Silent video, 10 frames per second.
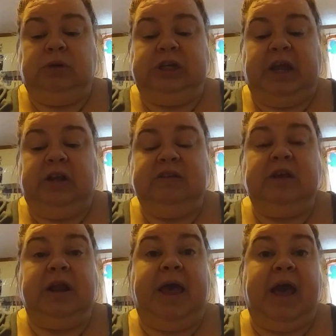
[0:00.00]
Jaden's
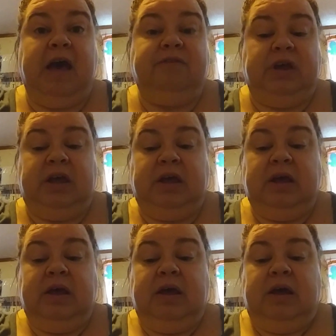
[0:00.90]
going to have it
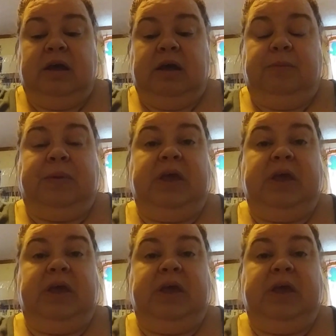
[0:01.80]
but